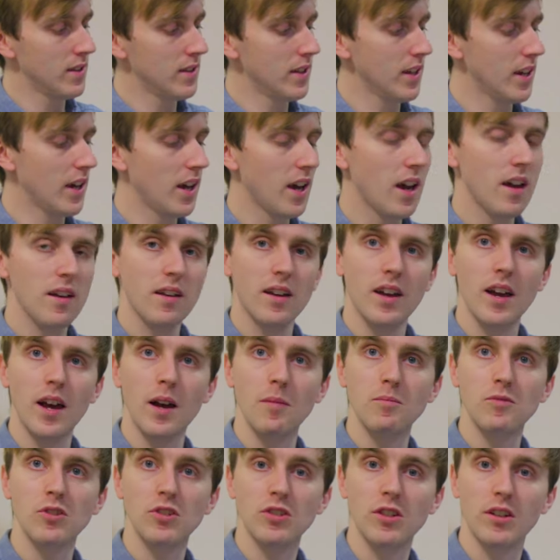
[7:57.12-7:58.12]
There you go,
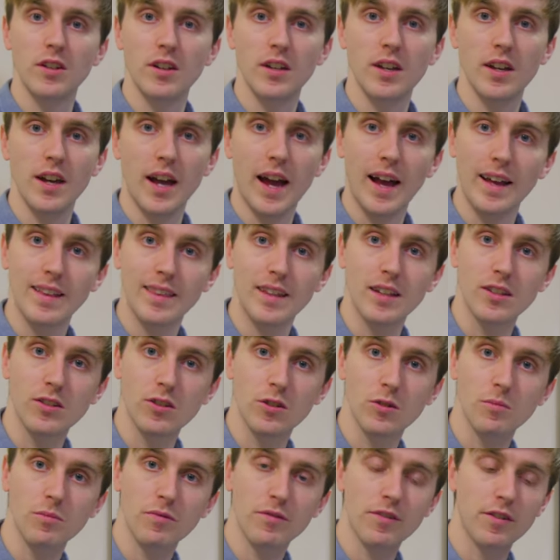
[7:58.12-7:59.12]
I'm just going to hang
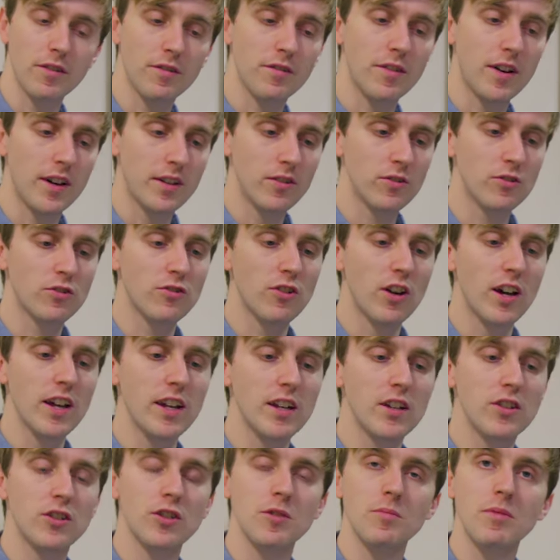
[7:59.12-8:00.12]
this up for final dry
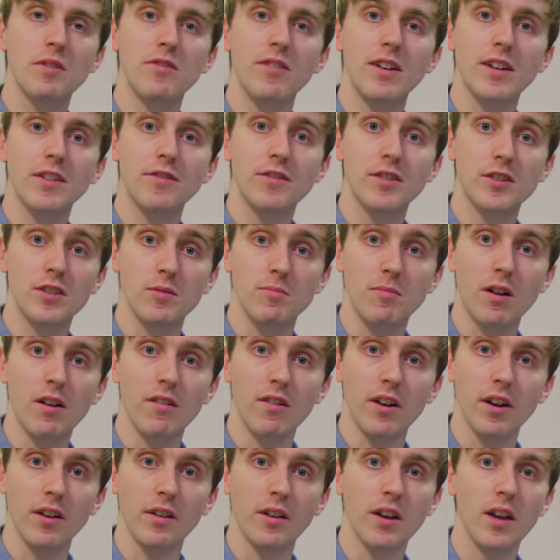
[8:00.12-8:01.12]
and it should be ready for
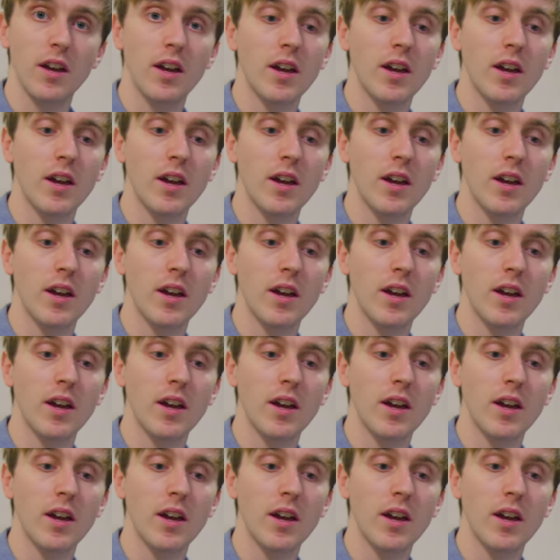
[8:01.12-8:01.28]
tomorrow,